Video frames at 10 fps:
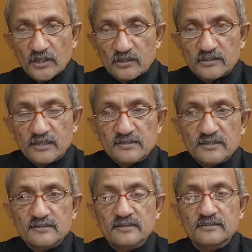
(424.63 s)
current
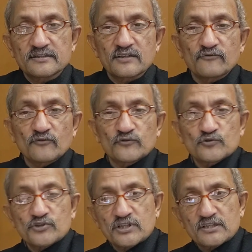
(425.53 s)
assets and these are for
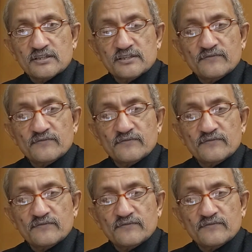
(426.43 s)
future assets.